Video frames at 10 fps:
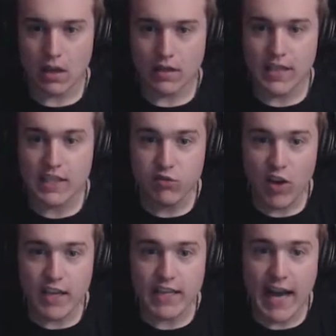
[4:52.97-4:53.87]
This
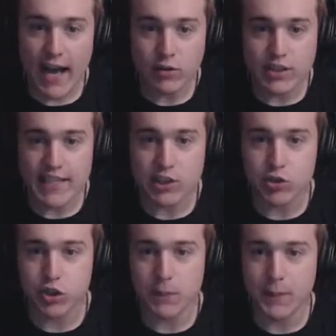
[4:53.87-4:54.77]
fucking house is
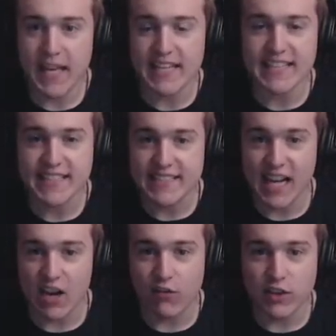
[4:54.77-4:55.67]
creepy in
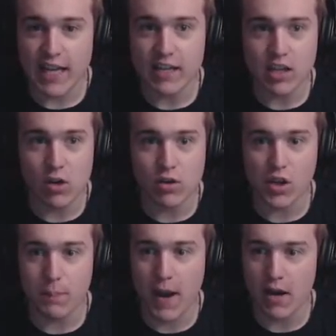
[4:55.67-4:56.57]
itself, let alone all
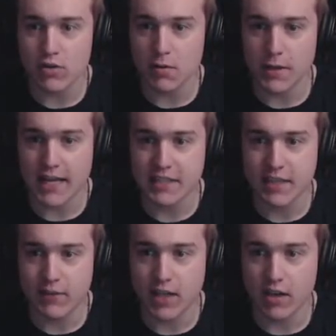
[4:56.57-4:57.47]
the paranormal
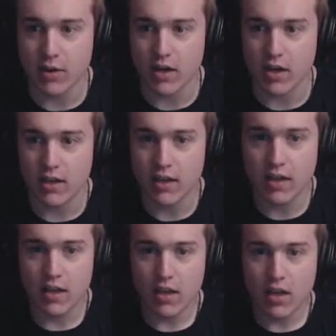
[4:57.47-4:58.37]
activity going on.
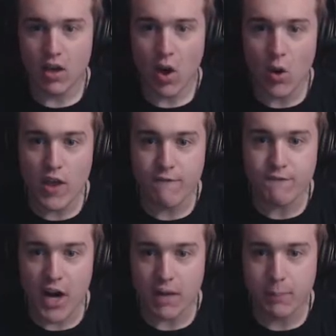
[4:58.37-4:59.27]
Who the
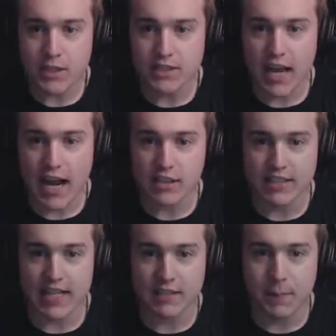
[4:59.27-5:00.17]
fuck builds a house
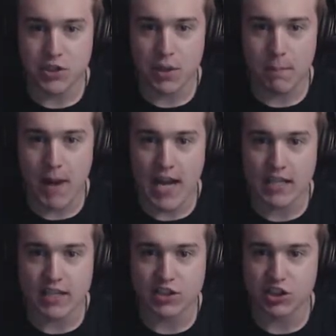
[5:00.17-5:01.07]
and has a bunch of
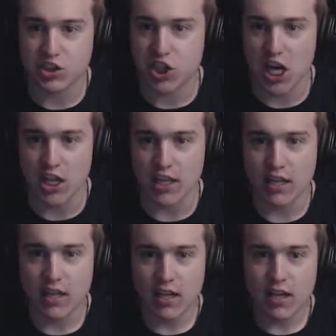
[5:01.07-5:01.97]
mannequins just chilling?
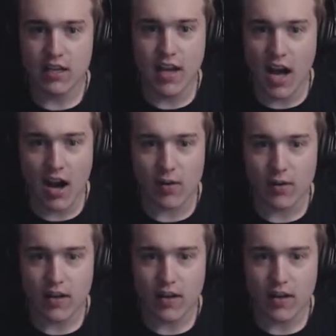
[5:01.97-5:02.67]
No.